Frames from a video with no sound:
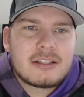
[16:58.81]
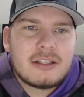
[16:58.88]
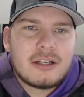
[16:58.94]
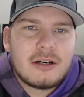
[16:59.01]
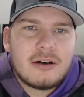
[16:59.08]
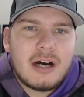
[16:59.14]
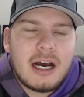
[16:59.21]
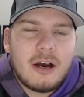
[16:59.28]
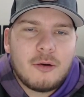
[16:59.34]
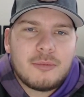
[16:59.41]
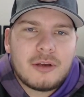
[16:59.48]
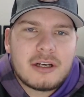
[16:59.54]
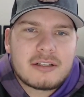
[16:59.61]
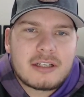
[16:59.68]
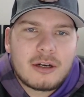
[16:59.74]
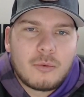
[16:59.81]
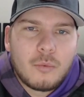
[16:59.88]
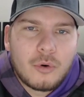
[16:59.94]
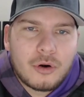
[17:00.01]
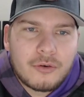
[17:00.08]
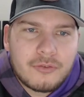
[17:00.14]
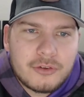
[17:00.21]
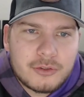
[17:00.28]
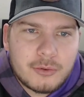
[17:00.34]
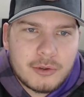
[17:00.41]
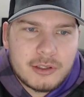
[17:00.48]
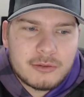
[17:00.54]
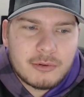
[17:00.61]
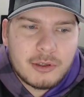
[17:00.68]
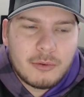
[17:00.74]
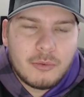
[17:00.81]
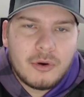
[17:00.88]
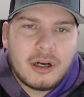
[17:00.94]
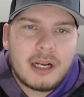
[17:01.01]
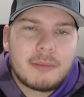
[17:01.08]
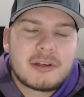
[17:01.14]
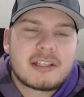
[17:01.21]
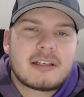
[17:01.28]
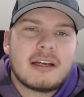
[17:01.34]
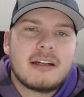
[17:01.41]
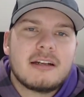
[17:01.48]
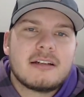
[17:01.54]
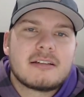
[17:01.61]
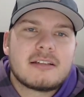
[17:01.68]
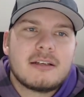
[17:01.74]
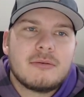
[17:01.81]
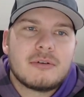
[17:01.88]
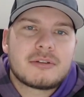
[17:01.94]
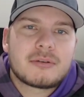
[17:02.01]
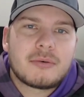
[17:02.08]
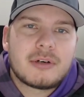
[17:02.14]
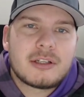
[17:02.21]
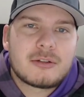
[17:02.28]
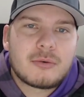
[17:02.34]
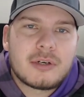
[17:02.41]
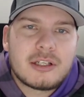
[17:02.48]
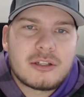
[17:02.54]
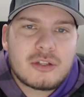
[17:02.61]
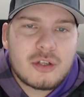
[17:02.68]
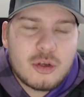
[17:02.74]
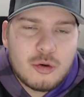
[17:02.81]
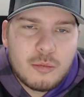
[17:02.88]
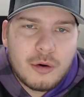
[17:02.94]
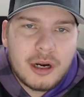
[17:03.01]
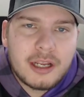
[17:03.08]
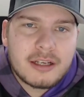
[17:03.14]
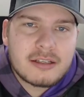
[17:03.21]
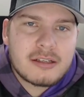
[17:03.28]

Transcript: you know i hope you guys had a wonderful 2021 i'm excited to see what 2022 brings